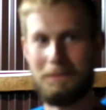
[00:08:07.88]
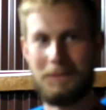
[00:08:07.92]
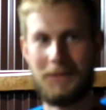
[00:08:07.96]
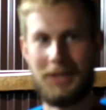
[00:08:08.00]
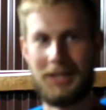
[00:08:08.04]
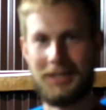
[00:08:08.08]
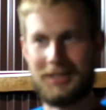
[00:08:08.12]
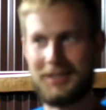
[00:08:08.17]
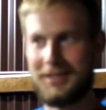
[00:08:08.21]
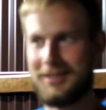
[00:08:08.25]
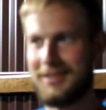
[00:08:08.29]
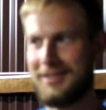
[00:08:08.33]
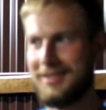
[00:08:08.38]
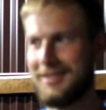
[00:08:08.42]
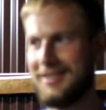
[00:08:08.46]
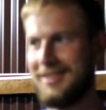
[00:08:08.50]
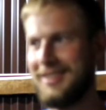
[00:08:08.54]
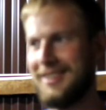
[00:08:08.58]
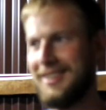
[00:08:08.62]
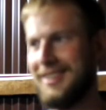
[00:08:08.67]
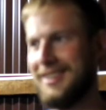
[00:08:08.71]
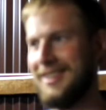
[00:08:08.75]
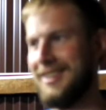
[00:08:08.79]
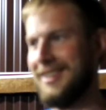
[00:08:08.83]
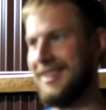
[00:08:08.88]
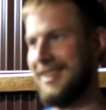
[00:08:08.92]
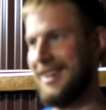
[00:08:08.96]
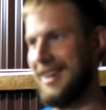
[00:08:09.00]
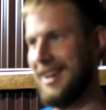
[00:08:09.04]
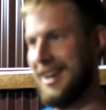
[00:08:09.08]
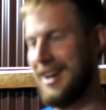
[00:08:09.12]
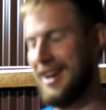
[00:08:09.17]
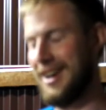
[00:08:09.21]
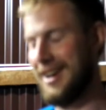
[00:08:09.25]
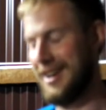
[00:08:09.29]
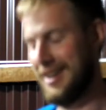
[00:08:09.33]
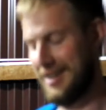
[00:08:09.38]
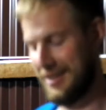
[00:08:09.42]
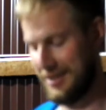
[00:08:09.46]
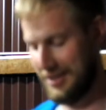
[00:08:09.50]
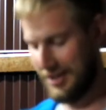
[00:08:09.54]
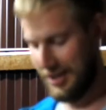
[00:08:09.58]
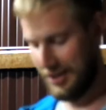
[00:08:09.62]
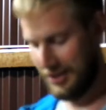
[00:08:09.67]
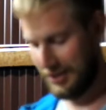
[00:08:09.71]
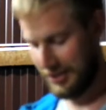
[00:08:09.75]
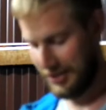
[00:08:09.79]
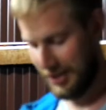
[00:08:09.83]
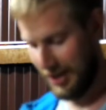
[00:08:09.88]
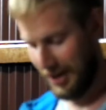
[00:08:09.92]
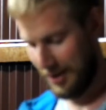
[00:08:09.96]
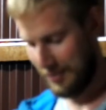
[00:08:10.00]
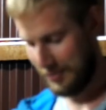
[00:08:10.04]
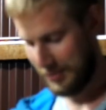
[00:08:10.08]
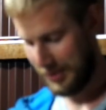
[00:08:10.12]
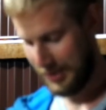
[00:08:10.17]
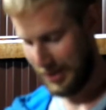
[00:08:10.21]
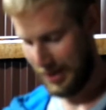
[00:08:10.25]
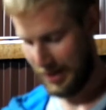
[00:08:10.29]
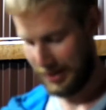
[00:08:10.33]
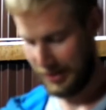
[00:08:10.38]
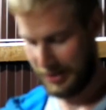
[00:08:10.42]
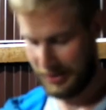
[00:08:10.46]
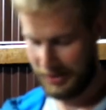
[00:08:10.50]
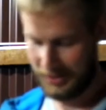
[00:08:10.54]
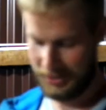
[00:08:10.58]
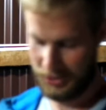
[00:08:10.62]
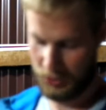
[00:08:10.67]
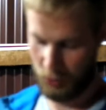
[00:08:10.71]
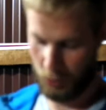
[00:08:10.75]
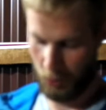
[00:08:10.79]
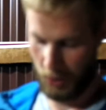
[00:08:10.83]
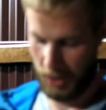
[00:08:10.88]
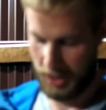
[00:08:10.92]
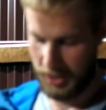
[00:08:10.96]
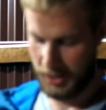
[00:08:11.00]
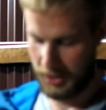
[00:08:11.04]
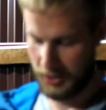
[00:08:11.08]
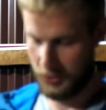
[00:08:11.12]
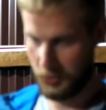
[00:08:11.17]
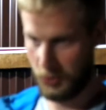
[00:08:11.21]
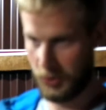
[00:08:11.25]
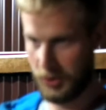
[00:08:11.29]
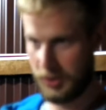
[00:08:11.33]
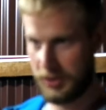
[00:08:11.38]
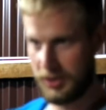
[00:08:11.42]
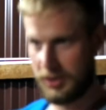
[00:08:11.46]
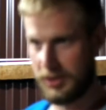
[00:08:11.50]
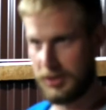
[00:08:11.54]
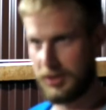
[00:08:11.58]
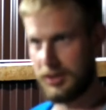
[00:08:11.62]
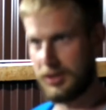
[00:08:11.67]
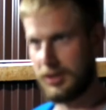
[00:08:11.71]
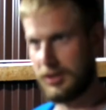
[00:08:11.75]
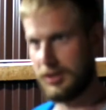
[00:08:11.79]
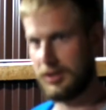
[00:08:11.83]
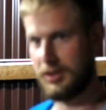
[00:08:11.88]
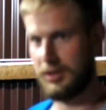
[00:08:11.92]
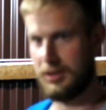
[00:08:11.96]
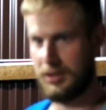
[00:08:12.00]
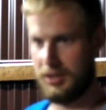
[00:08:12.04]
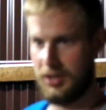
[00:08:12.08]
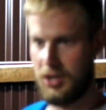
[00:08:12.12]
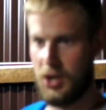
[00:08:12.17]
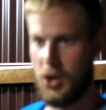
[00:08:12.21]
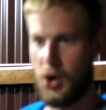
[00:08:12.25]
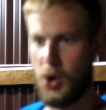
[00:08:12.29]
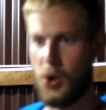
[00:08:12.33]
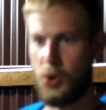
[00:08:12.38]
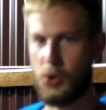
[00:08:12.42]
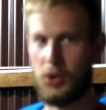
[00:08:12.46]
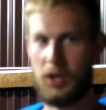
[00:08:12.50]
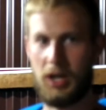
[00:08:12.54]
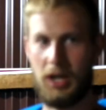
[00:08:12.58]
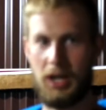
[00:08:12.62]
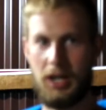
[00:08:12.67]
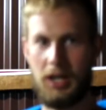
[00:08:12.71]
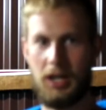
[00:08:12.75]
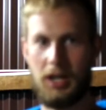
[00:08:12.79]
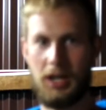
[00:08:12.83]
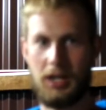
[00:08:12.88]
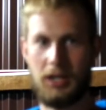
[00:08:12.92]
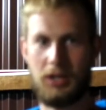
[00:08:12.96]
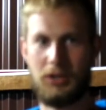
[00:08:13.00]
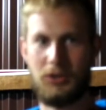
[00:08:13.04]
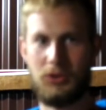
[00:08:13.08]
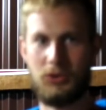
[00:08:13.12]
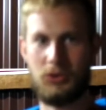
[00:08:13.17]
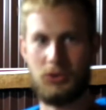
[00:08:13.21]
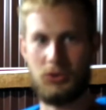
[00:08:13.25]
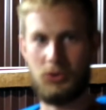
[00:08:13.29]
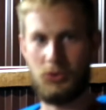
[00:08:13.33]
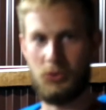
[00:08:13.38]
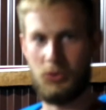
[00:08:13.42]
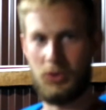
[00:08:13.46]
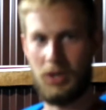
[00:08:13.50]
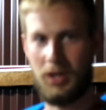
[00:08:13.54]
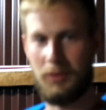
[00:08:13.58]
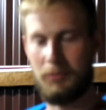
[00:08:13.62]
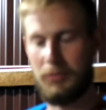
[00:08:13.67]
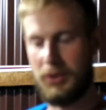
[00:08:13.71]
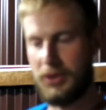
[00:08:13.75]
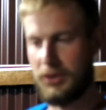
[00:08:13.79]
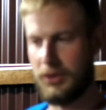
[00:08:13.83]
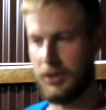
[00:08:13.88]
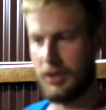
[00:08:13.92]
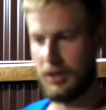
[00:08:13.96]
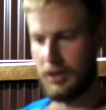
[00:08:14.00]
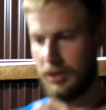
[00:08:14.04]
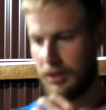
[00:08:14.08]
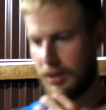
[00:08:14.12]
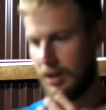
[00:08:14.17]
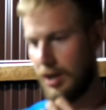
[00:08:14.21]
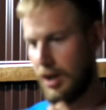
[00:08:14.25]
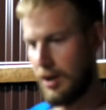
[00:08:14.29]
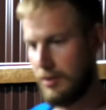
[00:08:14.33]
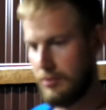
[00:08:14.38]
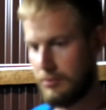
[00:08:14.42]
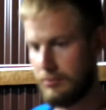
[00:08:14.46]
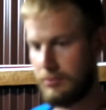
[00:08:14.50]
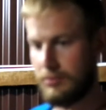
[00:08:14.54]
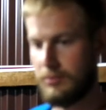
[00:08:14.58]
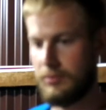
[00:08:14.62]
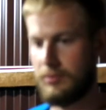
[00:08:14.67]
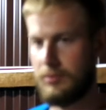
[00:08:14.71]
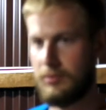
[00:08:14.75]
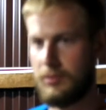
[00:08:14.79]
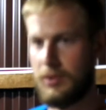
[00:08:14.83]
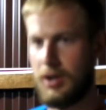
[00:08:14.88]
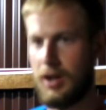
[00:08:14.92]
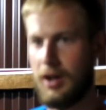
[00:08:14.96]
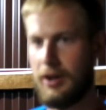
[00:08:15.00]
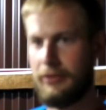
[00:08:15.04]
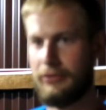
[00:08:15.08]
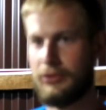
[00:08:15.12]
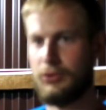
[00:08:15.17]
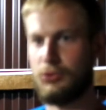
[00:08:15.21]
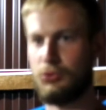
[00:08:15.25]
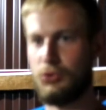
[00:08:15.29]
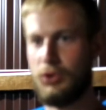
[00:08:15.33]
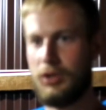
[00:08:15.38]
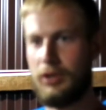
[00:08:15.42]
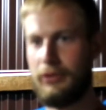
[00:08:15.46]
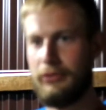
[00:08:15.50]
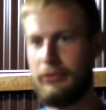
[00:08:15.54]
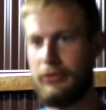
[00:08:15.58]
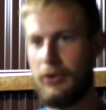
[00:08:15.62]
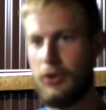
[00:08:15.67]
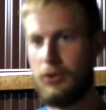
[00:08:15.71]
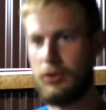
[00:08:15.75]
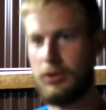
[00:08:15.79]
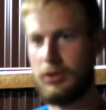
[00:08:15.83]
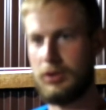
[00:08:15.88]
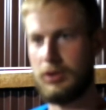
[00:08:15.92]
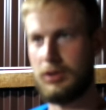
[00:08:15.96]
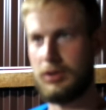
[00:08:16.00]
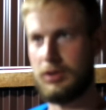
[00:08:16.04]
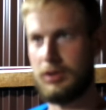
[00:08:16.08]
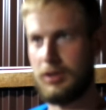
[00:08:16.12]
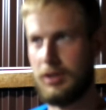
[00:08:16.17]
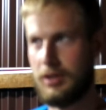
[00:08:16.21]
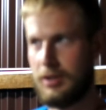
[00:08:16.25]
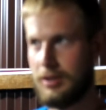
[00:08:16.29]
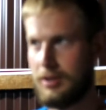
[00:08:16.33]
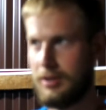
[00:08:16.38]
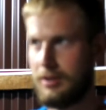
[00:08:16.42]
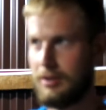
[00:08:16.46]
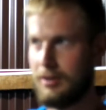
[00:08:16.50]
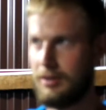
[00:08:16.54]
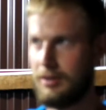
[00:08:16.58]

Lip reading: Yes. The other times, like 20 was okay. I could do that, but then I have to really focus, and